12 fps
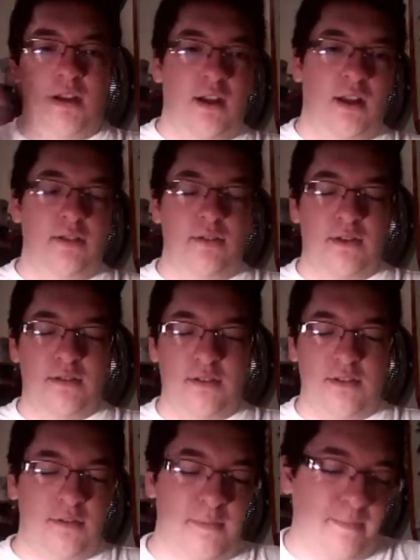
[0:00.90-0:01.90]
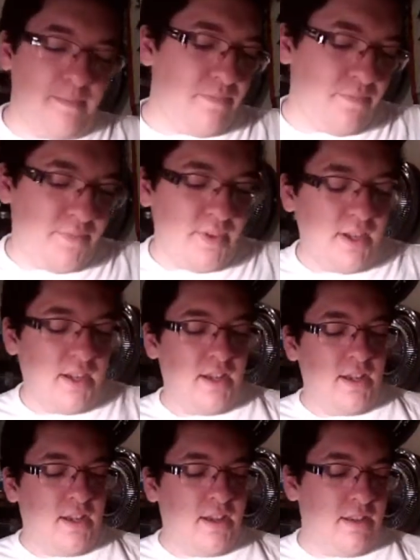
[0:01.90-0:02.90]
Hello YouTube.
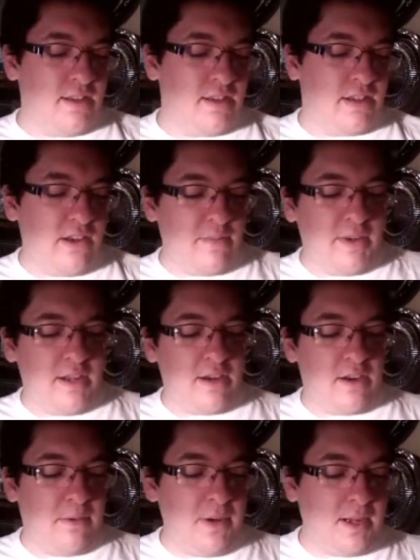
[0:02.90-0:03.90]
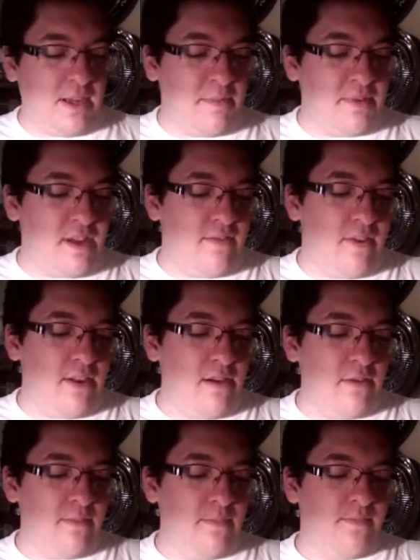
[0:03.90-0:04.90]
This is going to be a quick update
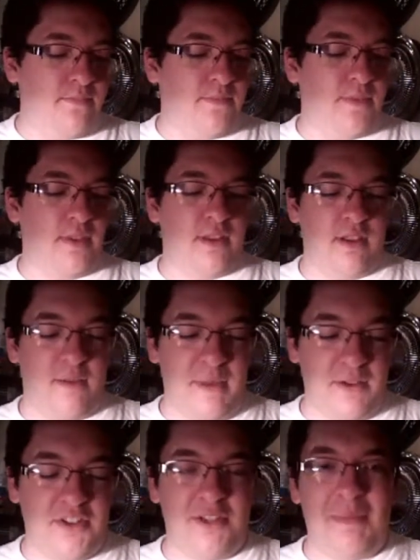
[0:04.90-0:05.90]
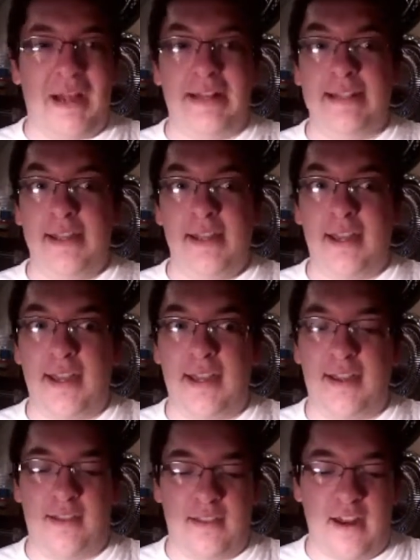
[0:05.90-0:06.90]
video about some
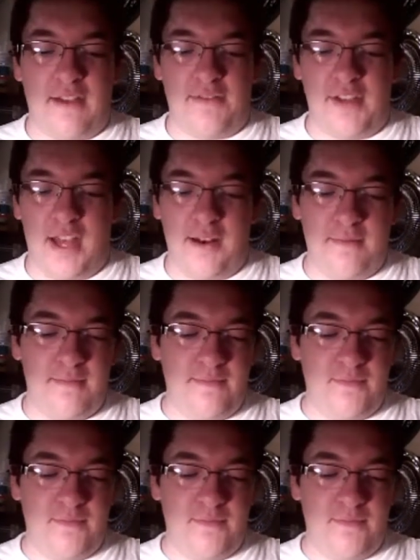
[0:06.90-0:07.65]
antiquing that I've done.